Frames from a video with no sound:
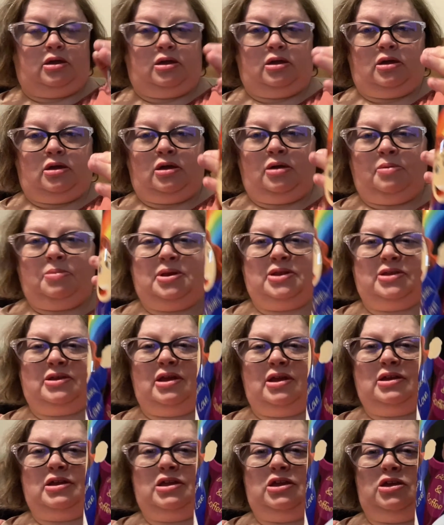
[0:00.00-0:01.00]
I mean, it's
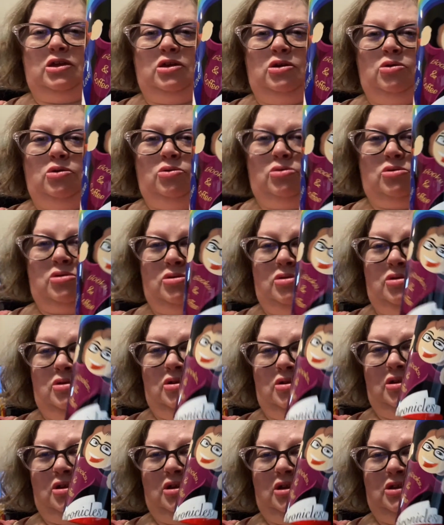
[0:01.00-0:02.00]
kind of cute.
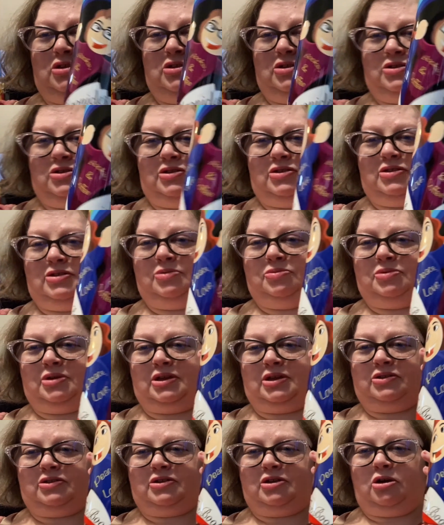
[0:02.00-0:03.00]
It seems like
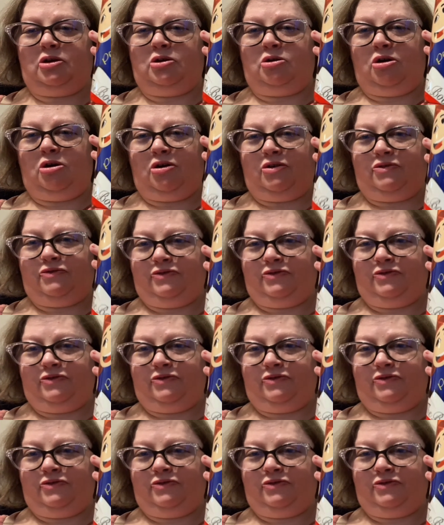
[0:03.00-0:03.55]
it's cut off.